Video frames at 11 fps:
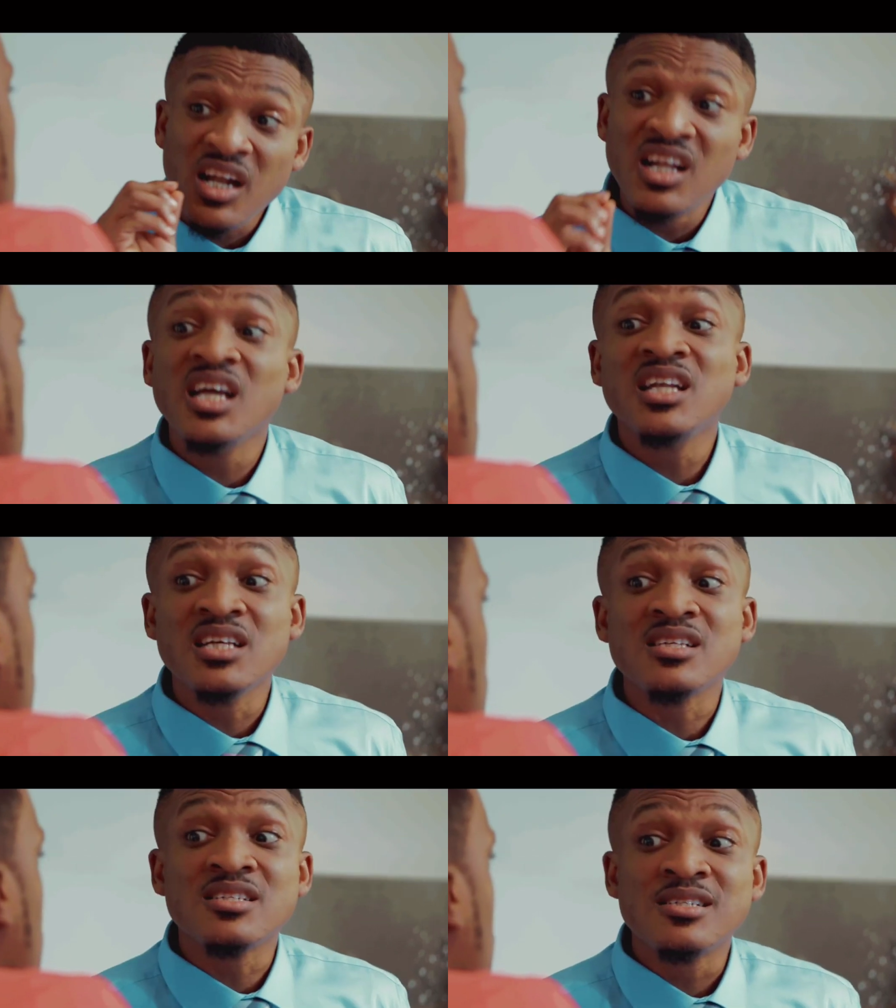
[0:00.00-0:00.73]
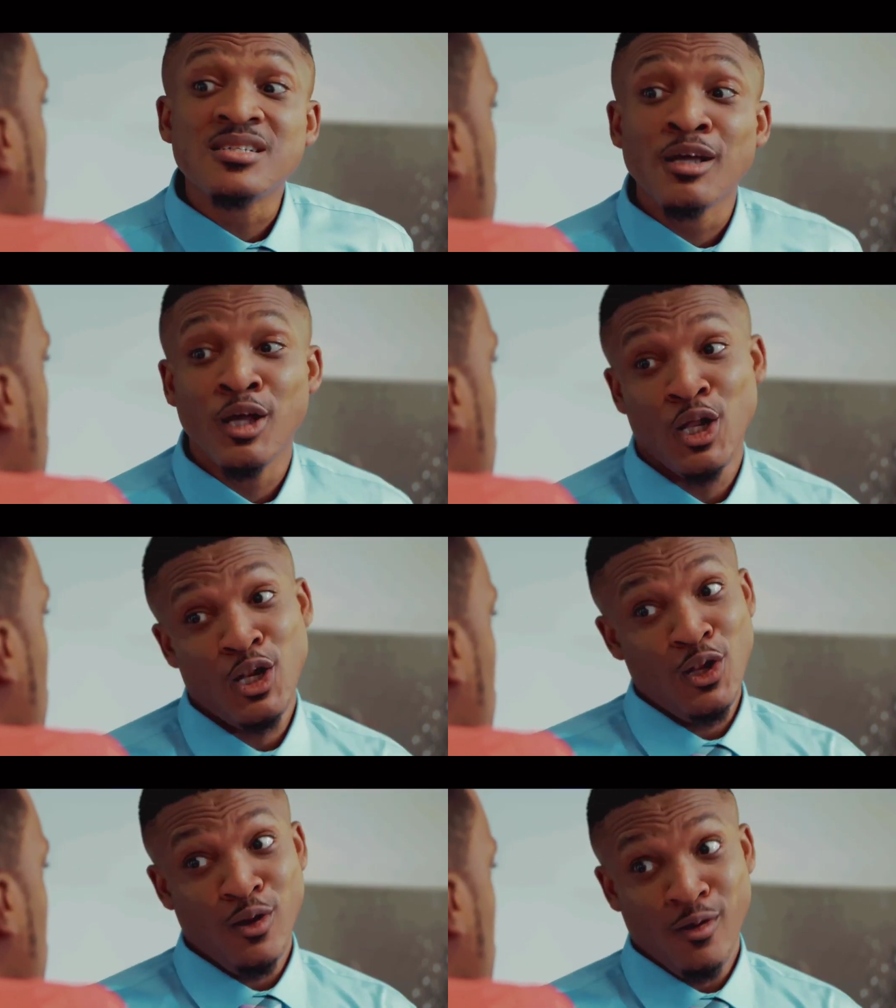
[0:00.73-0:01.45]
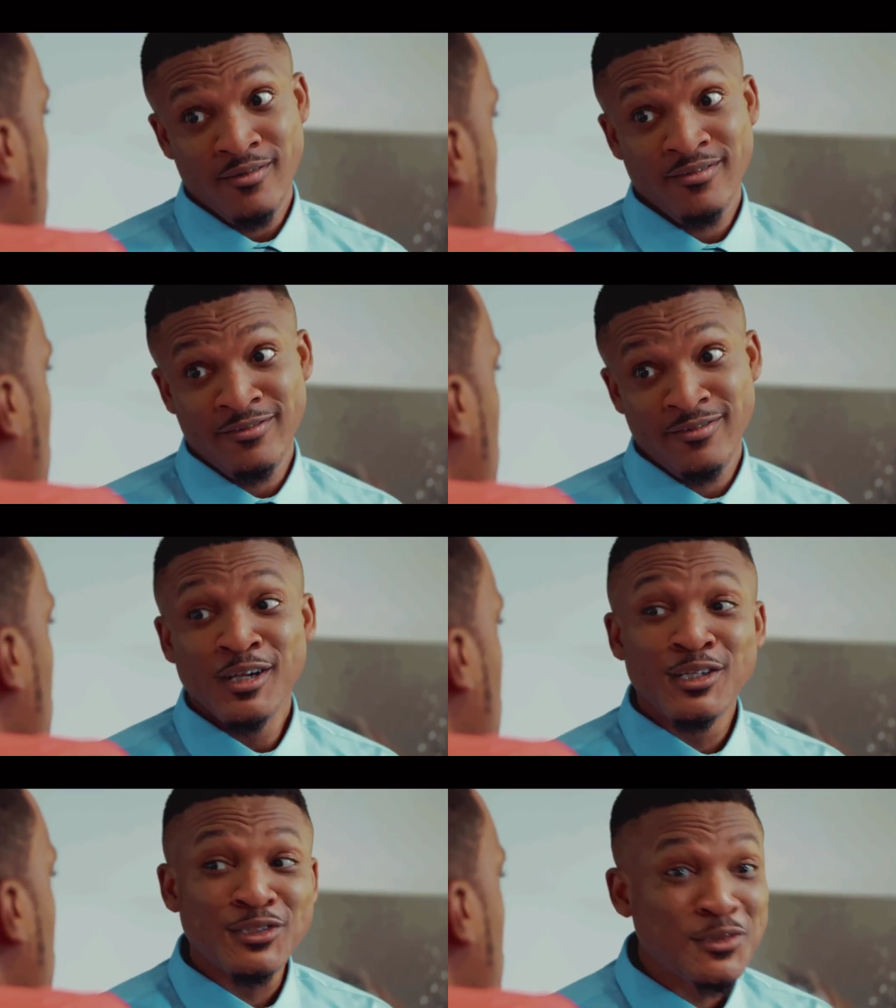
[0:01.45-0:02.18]
Ladies love
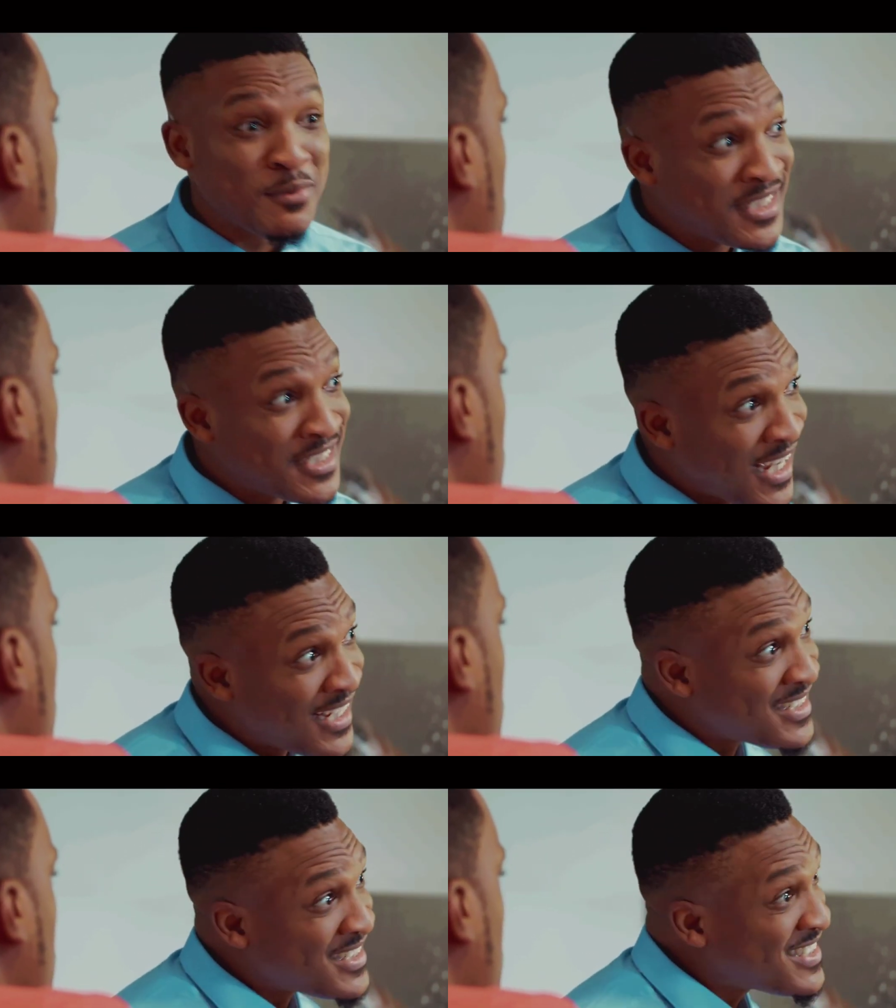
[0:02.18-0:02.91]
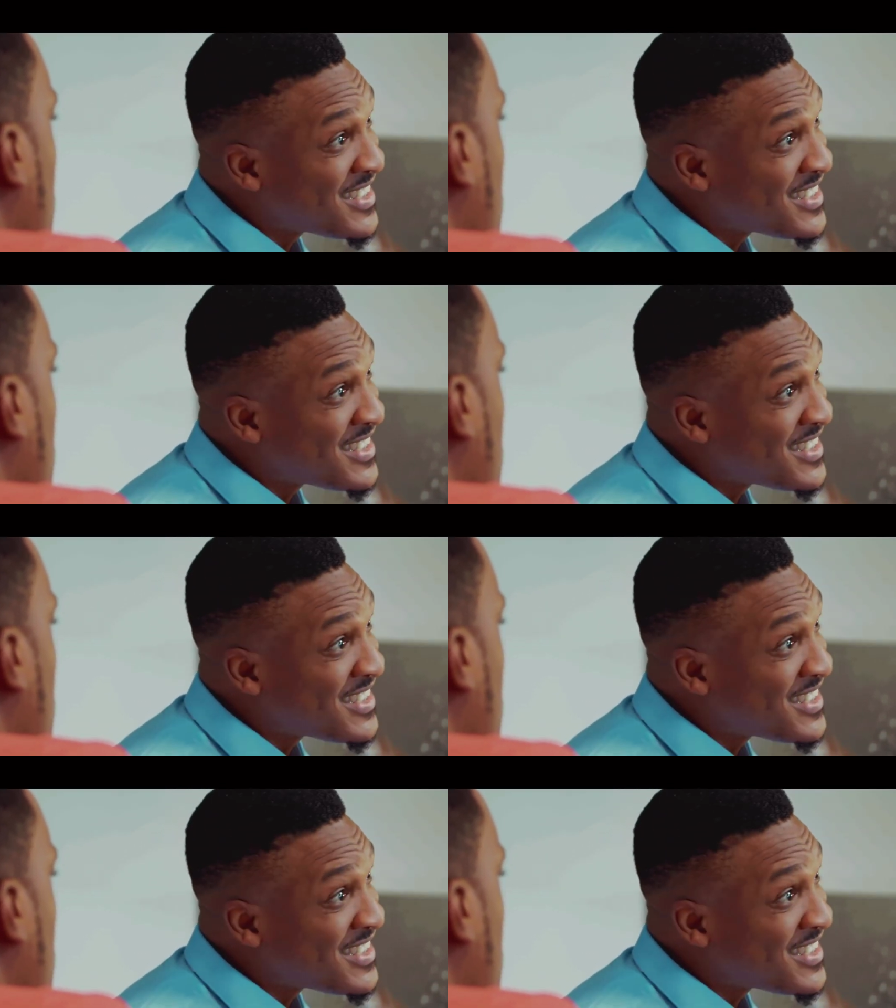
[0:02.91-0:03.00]
to be chased.